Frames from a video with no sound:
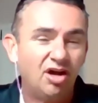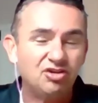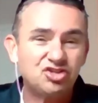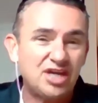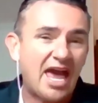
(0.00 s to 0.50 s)

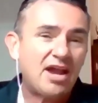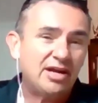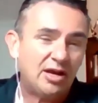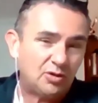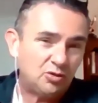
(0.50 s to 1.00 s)
On
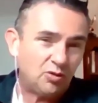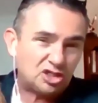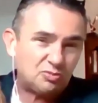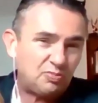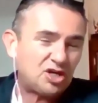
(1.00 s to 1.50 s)
Saturday, we're
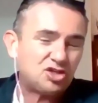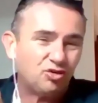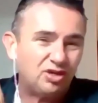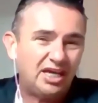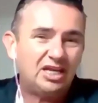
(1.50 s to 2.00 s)
doing a
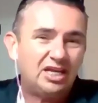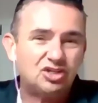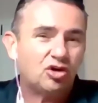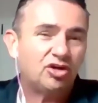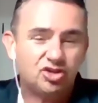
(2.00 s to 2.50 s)
special
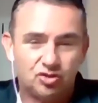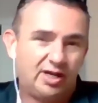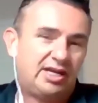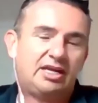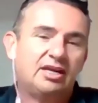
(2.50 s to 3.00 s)
getting started
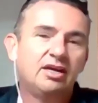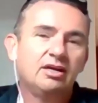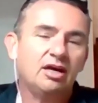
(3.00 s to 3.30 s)
training.